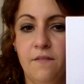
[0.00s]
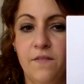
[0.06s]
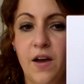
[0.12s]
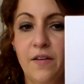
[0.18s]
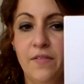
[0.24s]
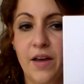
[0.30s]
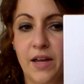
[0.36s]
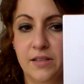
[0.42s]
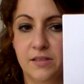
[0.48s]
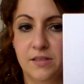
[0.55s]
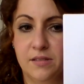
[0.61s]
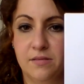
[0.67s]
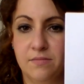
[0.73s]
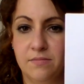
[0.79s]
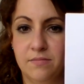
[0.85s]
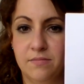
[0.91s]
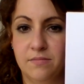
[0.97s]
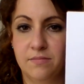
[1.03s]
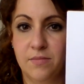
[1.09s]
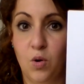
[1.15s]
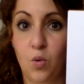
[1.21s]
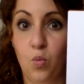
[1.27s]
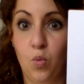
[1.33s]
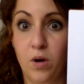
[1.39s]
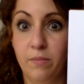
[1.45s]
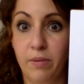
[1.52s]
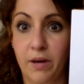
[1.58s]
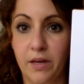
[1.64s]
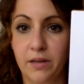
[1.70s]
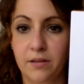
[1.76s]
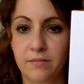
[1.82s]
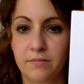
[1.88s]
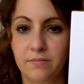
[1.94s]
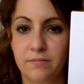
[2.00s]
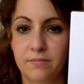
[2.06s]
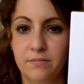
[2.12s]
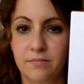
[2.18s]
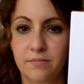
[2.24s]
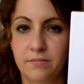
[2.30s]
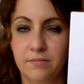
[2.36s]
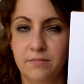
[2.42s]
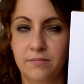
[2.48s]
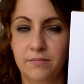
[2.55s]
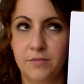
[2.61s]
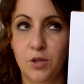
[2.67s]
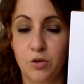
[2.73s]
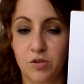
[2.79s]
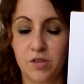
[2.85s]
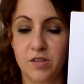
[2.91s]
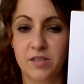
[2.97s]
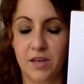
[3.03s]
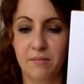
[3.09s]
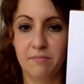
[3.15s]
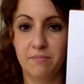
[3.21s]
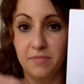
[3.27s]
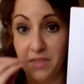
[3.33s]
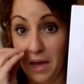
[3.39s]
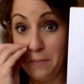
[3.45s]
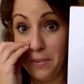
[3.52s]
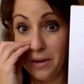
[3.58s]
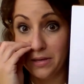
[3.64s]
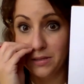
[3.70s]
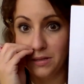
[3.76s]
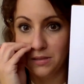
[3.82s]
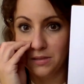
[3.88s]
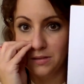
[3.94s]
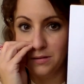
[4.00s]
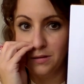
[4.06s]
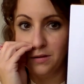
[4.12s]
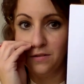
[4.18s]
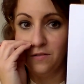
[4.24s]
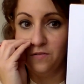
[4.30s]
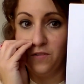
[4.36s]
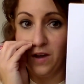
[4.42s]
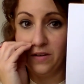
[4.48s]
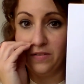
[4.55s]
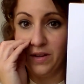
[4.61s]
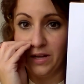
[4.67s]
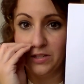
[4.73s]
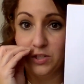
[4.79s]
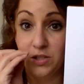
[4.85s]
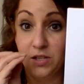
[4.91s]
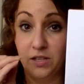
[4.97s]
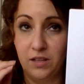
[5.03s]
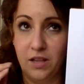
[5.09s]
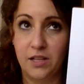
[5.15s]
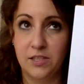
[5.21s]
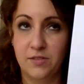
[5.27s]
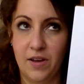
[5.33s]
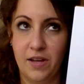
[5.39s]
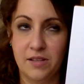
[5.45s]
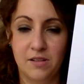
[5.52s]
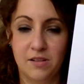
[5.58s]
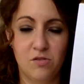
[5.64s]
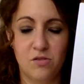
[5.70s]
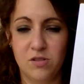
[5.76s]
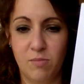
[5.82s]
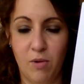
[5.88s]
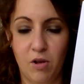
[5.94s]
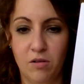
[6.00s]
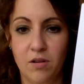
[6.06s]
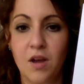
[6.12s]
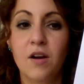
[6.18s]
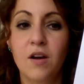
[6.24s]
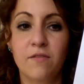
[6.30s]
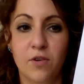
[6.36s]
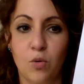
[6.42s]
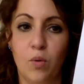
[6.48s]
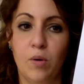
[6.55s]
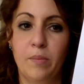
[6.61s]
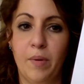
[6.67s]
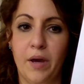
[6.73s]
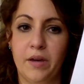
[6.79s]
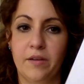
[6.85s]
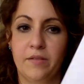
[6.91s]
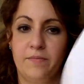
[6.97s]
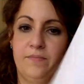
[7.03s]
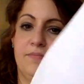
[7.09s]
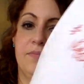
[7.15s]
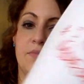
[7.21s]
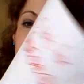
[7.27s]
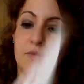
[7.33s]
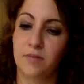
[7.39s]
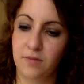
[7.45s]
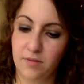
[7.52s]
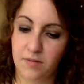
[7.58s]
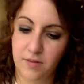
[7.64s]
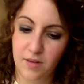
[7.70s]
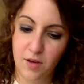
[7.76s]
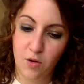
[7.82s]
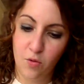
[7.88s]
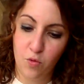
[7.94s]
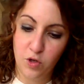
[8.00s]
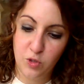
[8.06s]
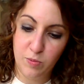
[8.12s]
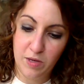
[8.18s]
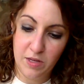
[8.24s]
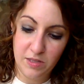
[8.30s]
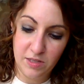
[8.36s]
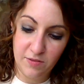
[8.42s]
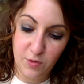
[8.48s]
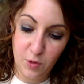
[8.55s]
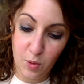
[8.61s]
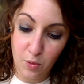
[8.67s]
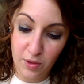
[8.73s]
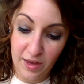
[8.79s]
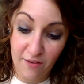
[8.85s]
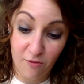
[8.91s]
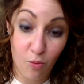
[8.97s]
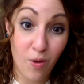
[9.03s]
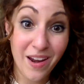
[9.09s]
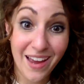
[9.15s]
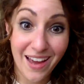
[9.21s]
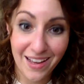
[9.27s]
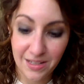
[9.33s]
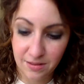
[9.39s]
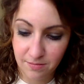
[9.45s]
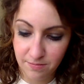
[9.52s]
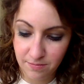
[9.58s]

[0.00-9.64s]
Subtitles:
5 hats, one bike. Those are the same. That makes sense. 5 hats, you need lots of hats because they're small for one bike. Which means if you only have one hat,